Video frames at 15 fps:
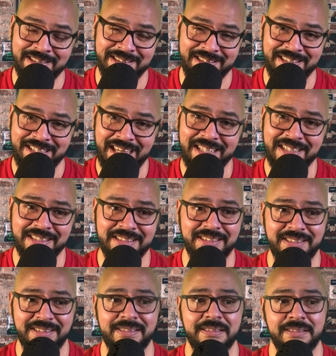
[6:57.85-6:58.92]
Texas,
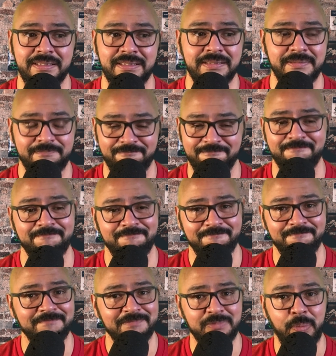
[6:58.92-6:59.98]

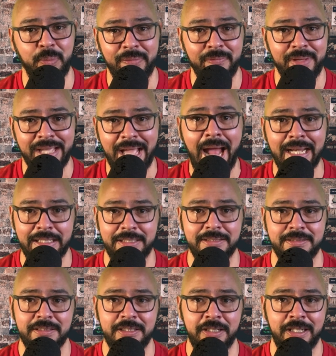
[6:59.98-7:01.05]
we got it.
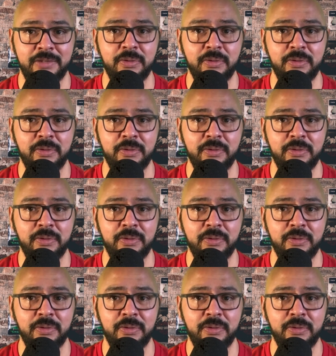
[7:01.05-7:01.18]
That's why